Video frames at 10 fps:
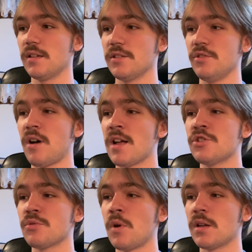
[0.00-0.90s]
Cause you know I
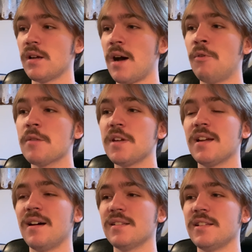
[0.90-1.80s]
just wanna I wanna make
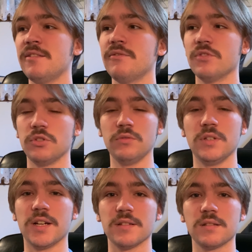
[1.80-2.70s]
content for you
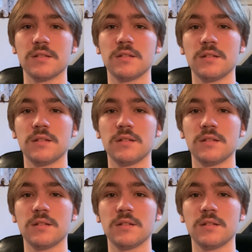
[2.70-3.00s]
guys.